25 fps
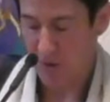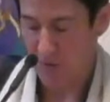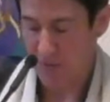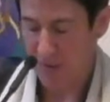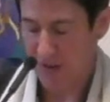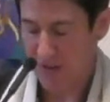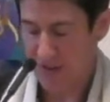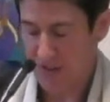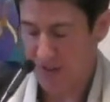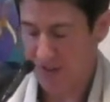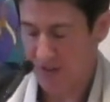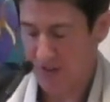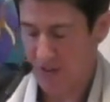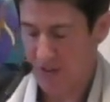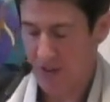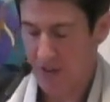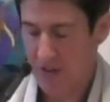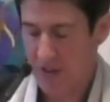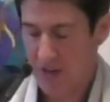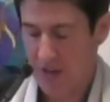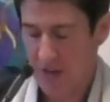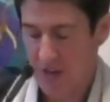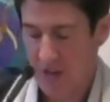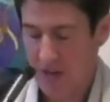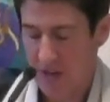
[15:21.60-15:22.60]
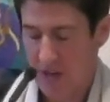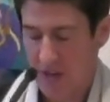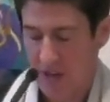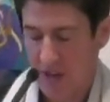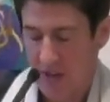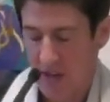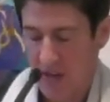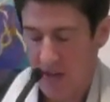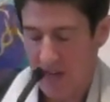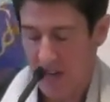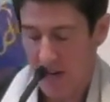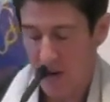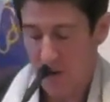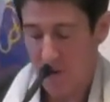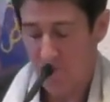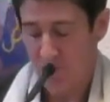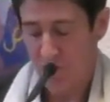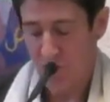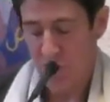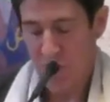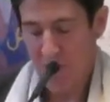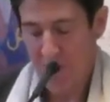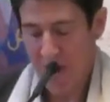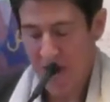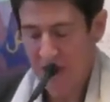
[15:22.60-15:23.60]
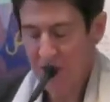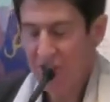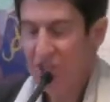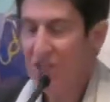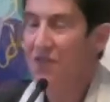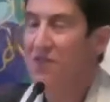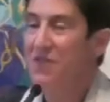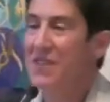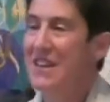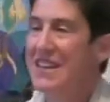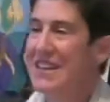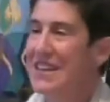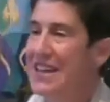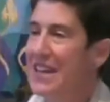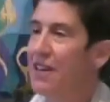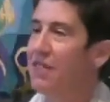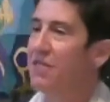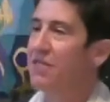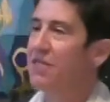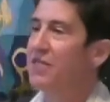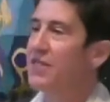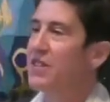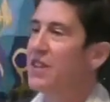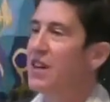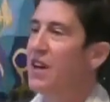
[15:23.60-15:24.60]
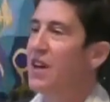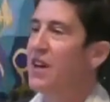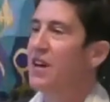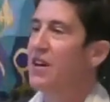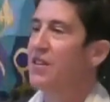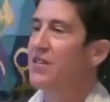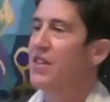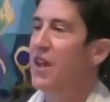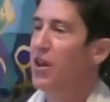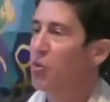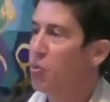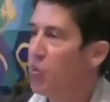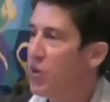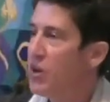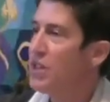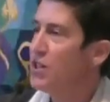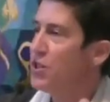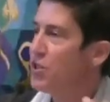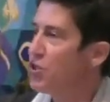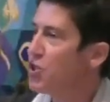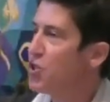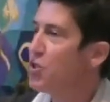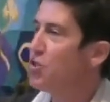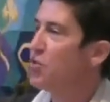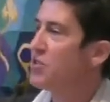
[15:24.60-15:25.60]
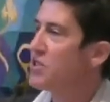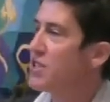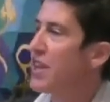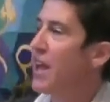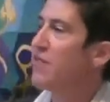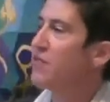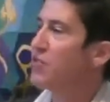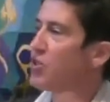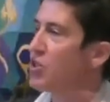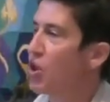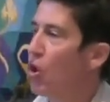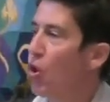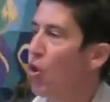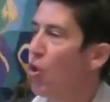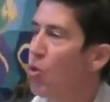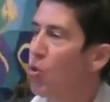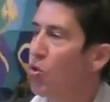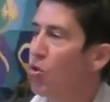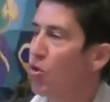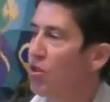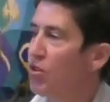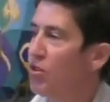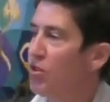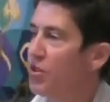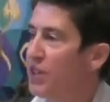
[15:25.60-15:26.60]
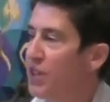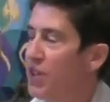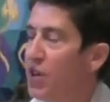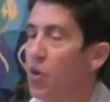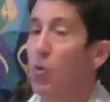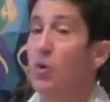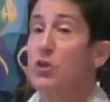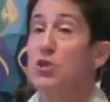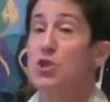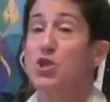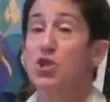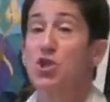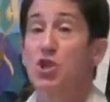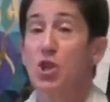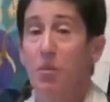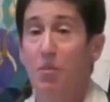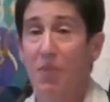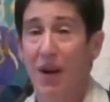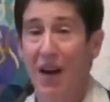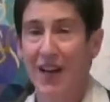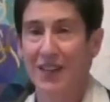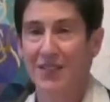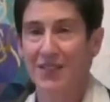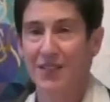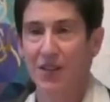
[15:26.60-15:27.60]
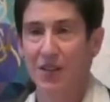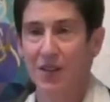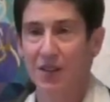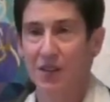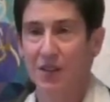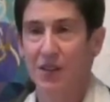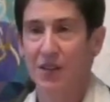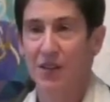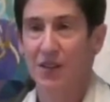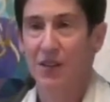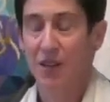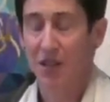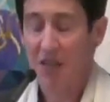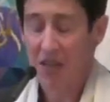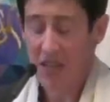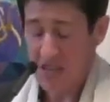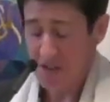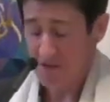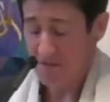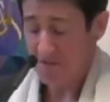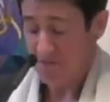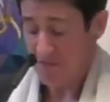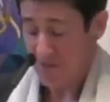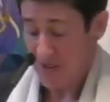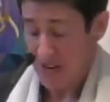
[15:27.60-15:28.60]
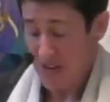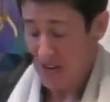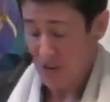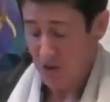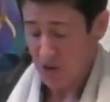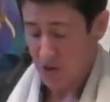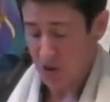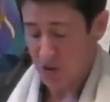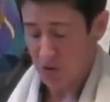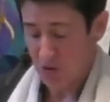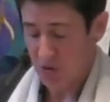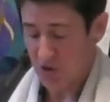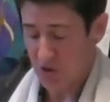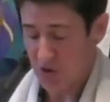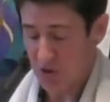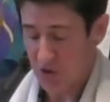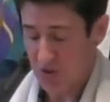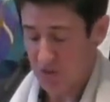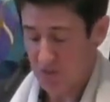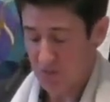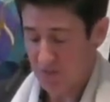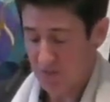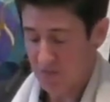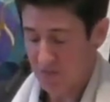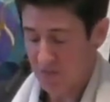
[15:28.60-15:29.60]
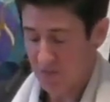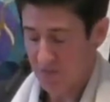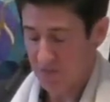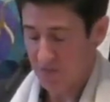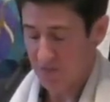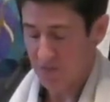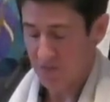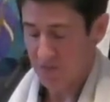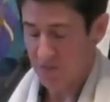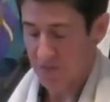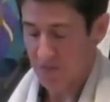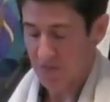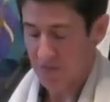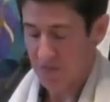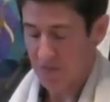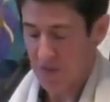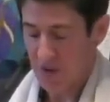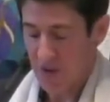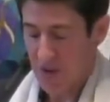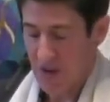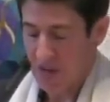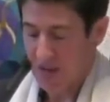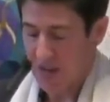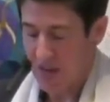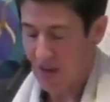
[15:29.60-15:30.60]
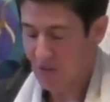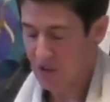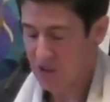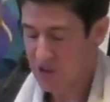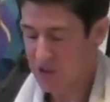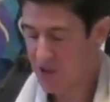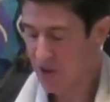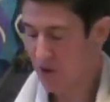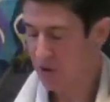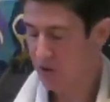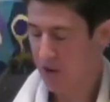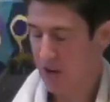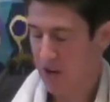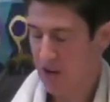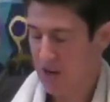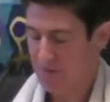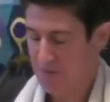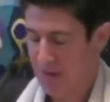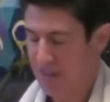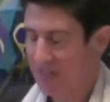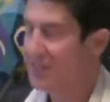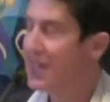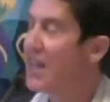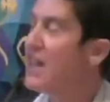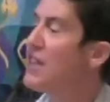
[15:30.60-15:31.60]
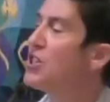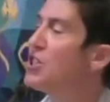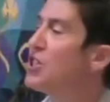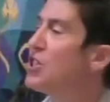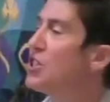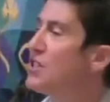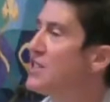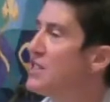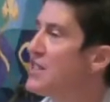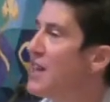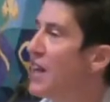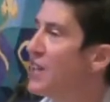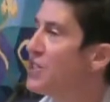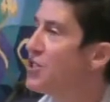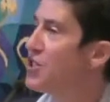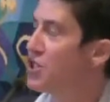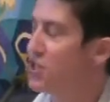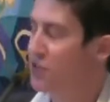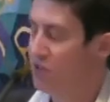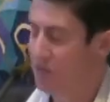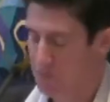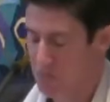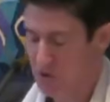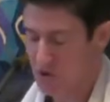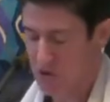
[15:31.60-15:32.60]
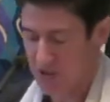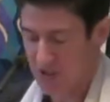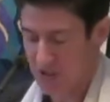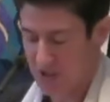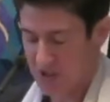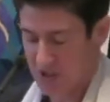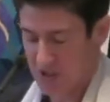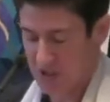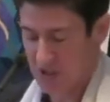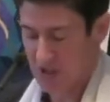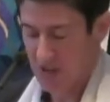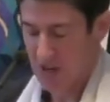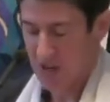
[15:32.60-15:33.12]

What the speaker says: bodies. Now, imagine if the gift that we, the Jews, gave to the whole world was Shabbat. If Hindus gave us yoga and meditation is not just for Buddhists,